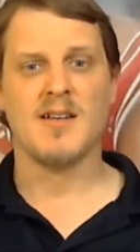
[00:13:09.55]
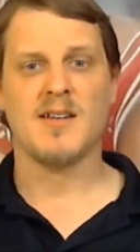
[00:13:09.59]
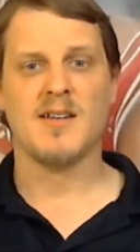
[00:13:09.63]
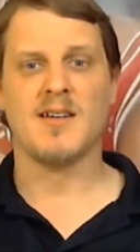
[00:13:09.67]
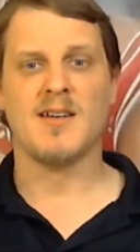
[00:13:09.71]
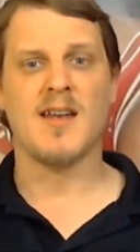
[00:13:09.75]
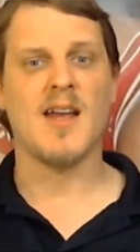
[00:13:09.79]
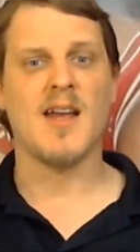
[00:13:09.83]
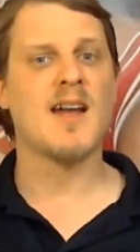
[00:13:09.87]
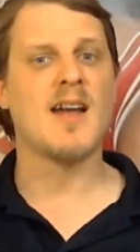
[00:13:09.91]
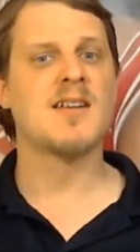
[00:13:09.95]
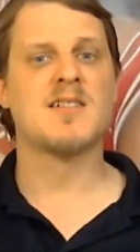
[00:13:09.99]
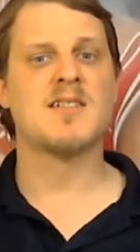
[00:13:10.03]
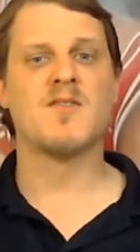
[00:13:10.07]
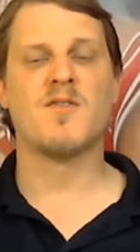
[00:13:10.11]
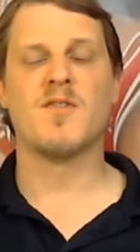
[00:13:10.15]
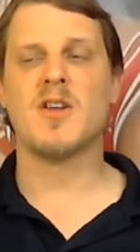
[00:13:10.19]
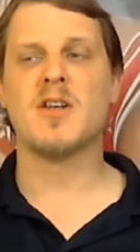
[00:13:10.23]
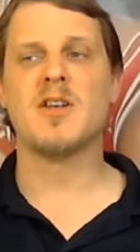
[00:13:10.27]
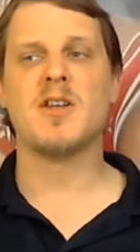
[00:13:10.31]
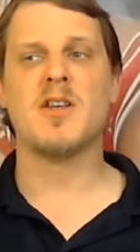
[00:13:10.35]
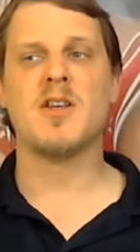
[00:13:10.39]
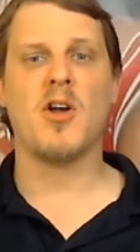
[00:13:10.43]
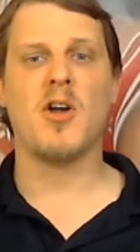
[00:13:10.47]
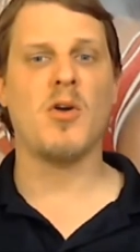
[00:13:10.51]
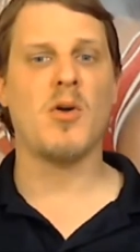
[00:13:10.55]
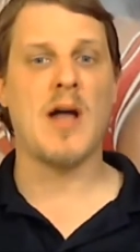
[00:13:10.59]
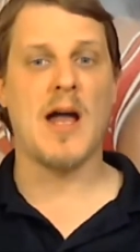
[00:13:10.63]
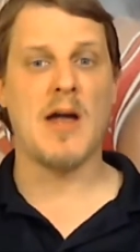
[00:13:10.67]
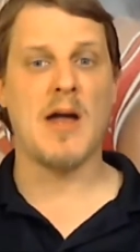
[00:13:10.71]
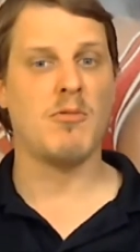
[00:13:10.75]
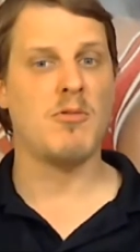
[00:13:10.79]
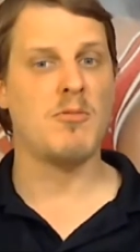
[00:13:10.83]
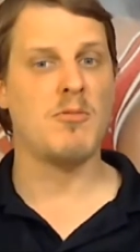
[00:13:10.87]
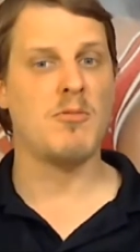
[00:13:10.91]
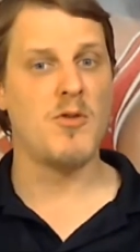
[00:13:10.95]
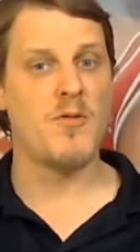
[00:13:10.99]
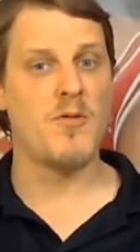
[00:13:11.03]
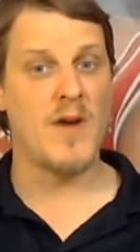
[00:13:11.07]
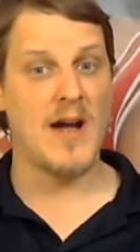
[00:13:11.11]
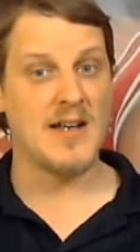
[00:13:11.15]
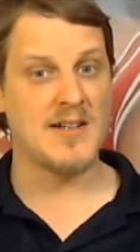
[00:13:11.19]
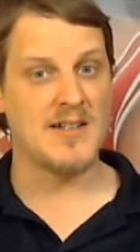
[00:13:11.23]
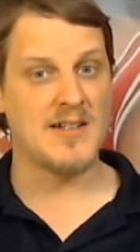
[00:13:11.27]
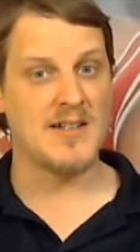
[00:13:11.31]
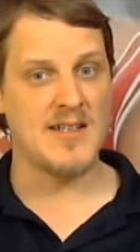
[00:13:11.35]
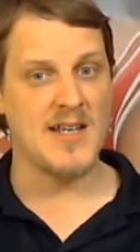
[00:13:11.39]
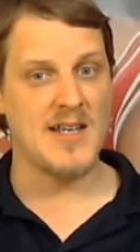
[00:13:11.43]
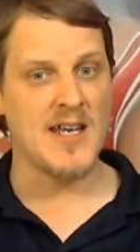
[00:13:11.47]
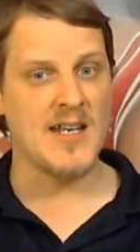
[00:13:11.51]
Next video, I will move on
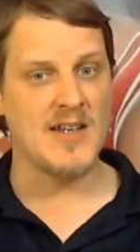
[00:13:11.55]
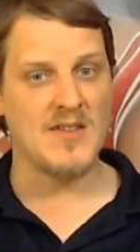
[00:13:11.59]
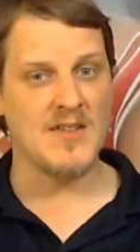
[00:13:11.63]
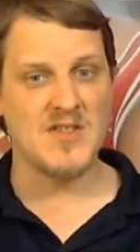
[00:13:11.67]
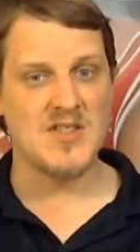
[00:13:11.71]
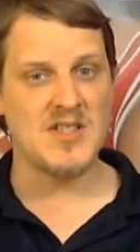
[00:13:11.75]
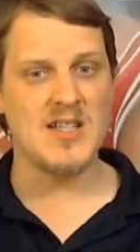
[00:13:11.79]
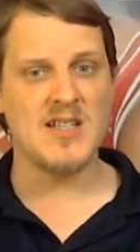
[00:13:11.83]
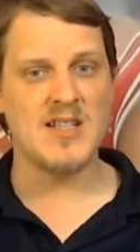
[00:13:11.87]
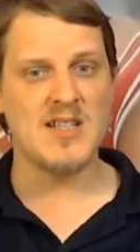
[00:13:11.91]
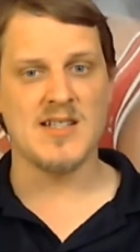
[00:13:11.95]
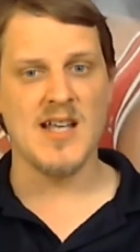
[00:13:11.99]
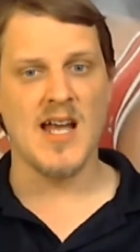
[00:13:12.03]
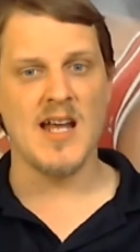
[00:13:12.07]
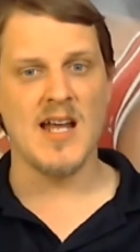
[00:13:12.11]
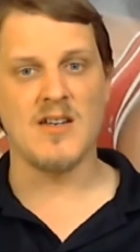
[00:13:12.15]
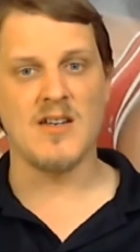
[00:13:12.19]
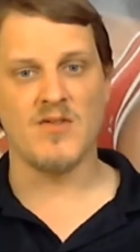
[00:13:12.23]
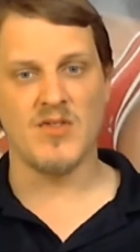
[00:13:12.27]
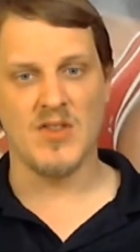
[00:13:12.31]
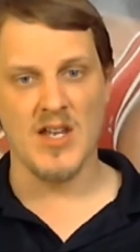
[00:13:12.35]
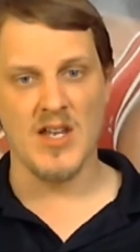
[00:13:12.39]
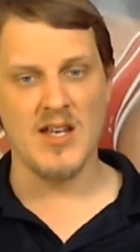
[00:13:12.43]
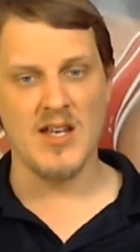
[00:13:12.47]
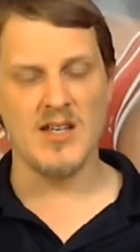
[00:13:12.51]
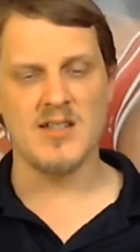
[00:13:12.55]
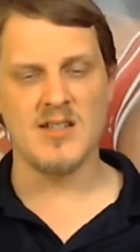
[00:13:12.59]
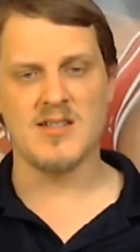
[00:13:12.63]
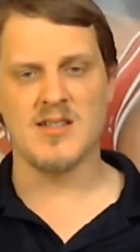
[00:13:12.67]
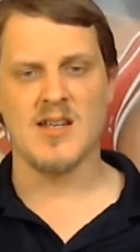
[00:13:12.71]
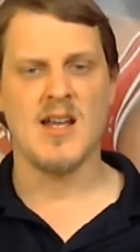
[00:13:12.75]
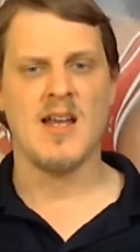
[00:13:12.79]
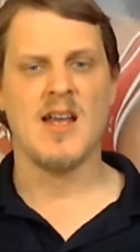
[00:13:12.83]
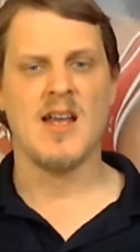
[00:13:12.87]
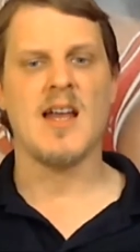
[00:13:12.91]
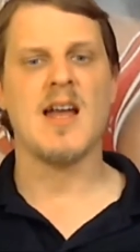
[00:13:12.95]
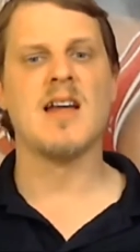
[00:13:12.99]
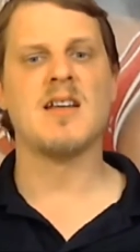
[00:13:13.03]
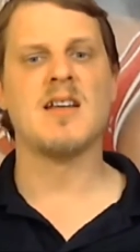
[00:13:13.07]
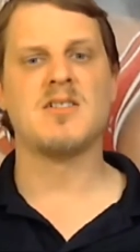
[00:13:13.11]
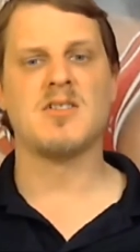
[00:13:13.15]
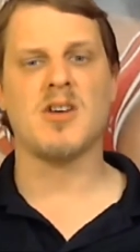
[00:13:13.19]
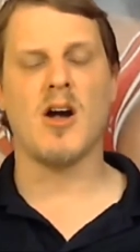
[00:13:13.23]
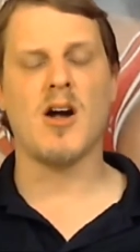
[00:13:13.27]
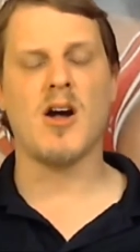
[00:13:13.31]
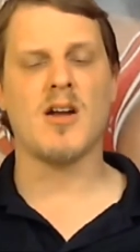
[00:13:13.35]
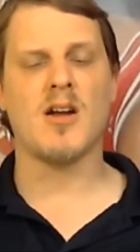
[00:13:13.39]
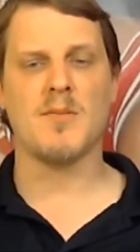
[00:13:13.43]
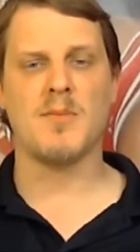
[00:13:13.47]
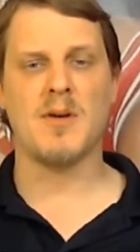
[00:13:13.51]
to the NFC side of things and
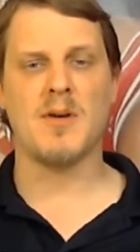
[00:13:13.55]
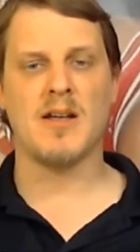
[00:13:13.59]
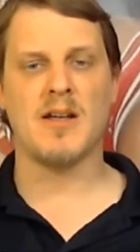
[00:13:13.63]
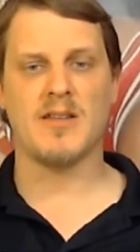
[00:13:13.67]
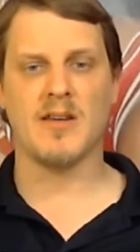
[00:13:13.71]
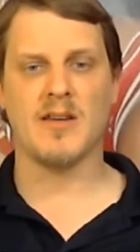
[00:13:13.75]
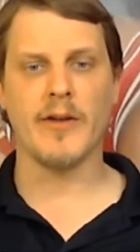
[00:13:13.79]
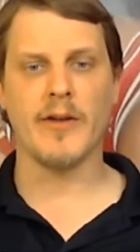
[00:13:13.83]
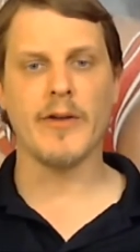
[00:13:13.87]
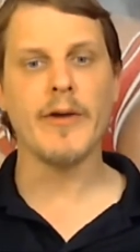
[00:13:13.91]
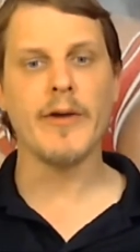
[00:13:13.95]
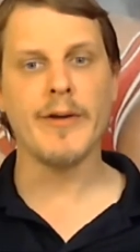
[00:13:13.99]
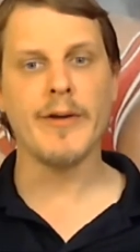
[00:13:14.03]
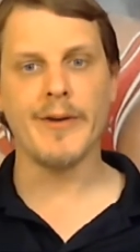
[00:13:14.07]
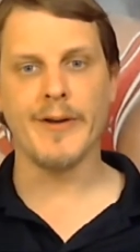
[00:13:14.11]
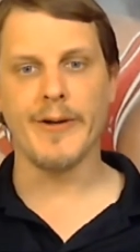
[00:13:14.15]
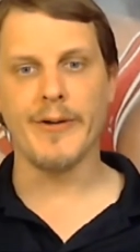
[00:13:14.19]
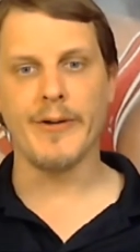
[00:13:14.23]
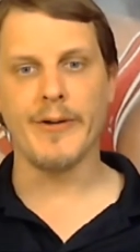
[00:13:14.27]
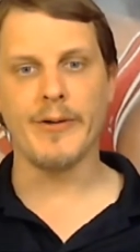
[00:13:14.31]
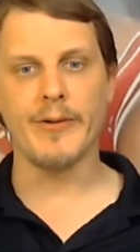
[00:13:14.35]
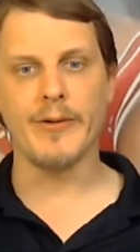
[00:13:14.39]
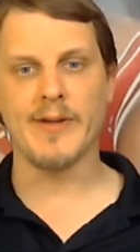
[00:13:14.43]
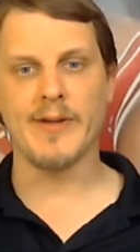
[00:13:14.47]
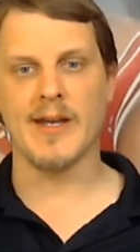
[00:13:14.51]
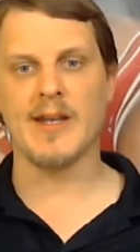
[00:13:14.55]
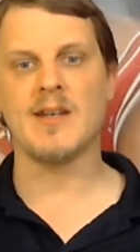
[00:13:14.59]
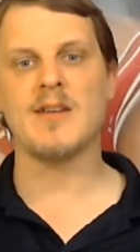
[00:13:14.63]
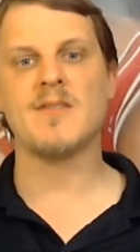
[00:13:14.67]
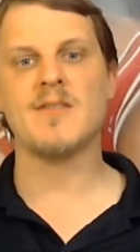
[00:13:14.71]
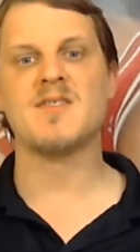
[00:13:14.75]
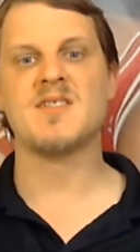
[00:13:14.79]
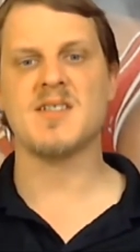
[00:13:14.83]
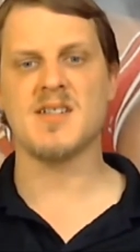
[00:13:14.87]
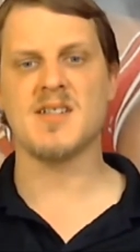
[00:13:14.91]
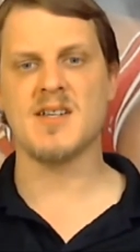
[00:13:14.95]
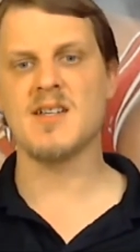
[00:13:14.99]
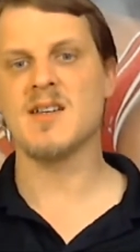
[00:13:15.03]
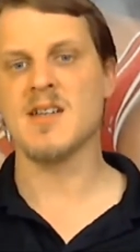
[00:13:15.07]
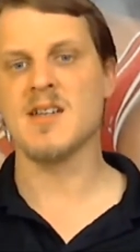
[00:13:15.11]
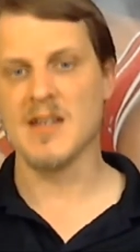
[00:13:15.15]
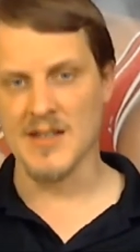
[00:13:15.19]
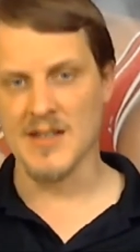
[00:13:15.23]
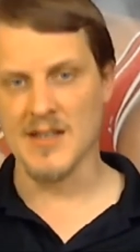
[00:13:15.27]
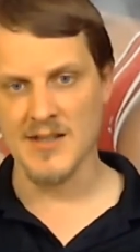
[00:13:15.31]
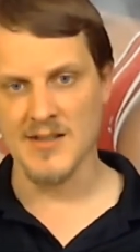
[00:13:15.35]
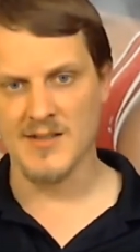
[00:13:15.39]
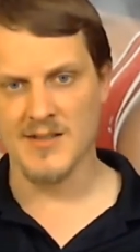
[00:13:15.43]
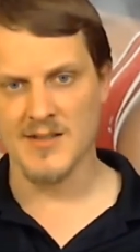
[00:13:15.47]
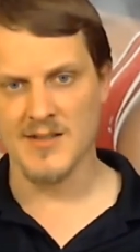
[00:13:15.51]
talk about the good old NFC
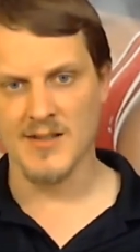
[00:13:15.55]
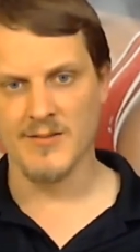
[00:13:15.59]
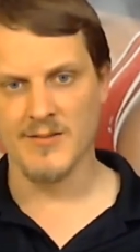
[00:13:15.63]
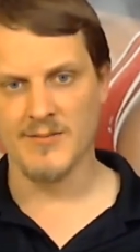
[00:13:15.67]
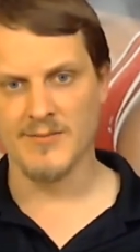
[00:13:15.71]
East.